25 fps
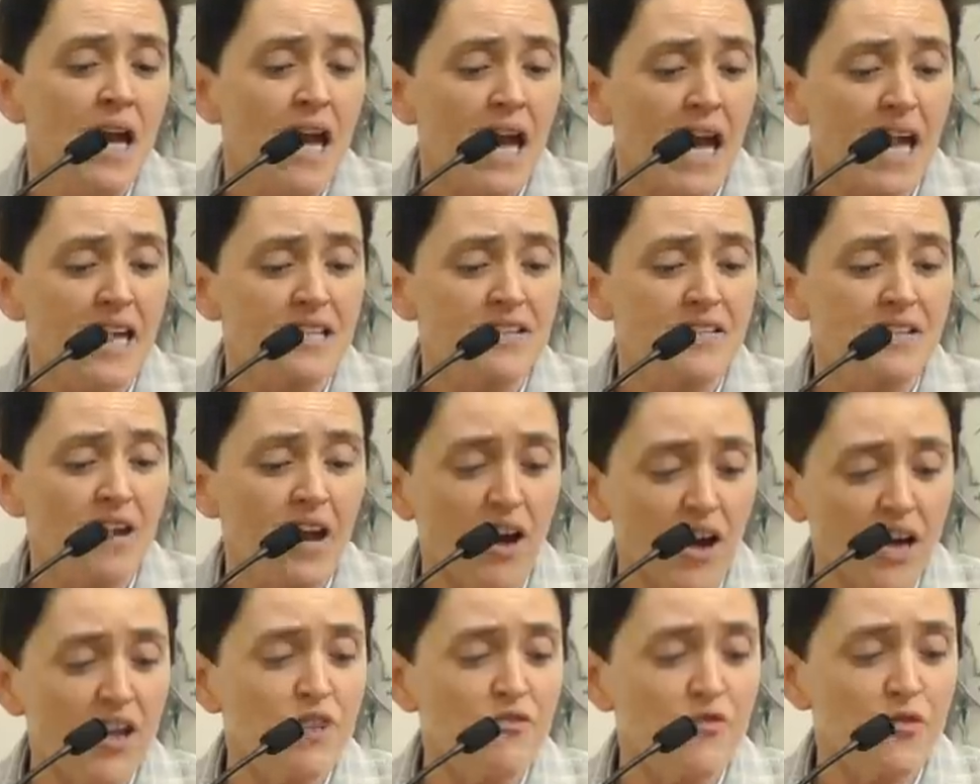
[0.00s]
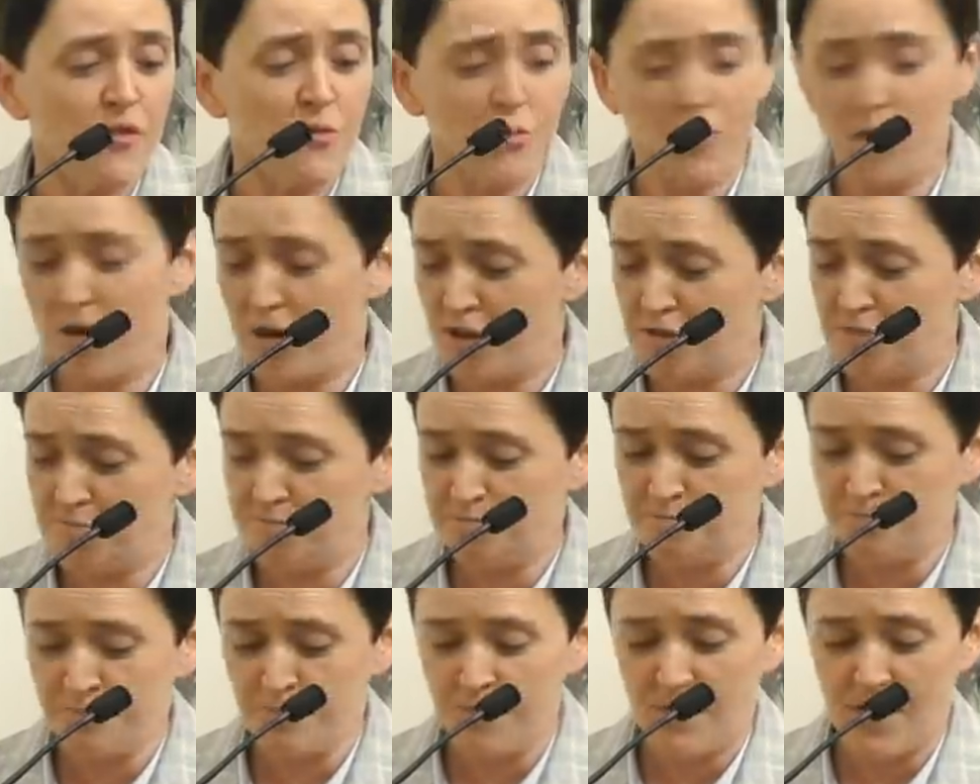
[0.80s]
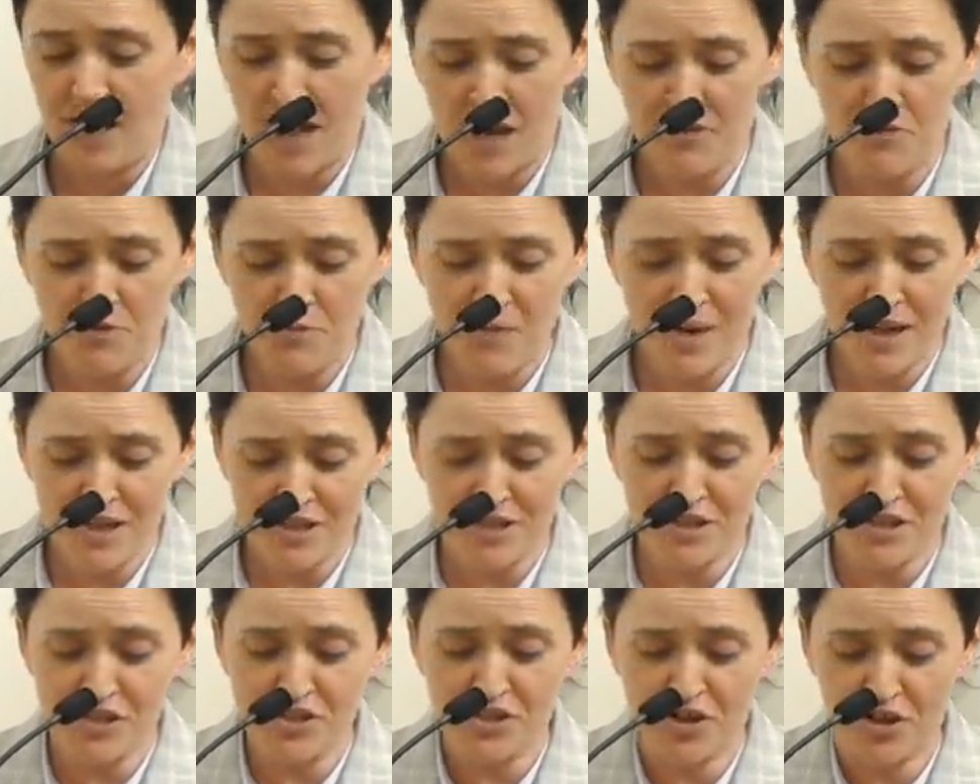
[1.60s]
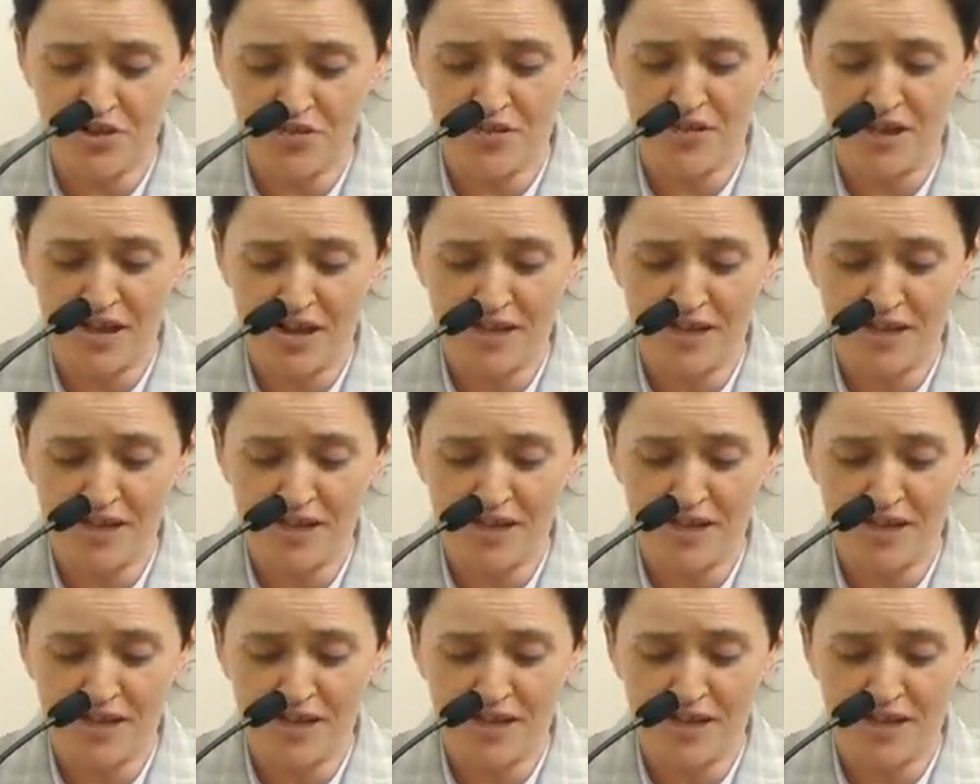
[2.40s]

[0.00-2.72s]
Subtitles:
And I, for one, have a message on